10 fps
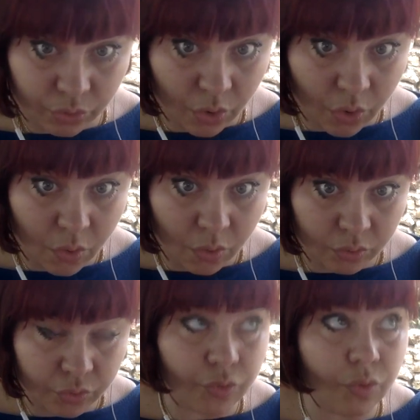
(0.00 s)
To
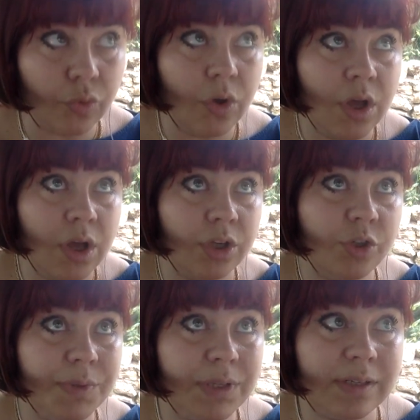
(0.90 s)

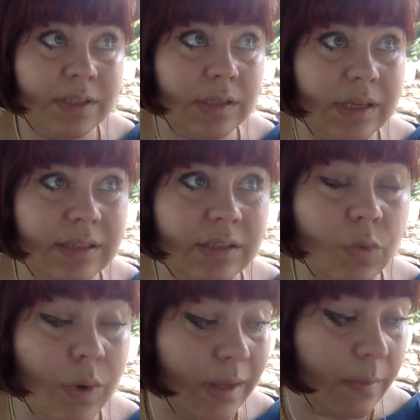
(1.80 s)
Jupiter is
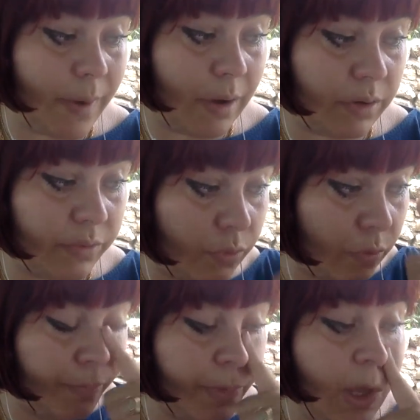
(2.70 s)
quite
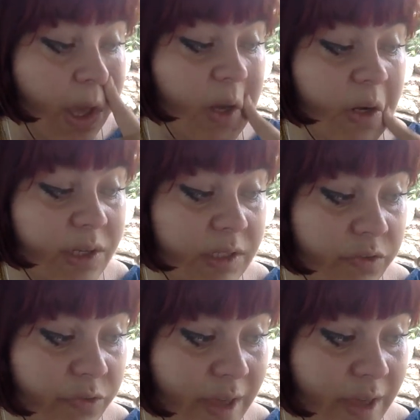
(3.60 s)
powerful, and it is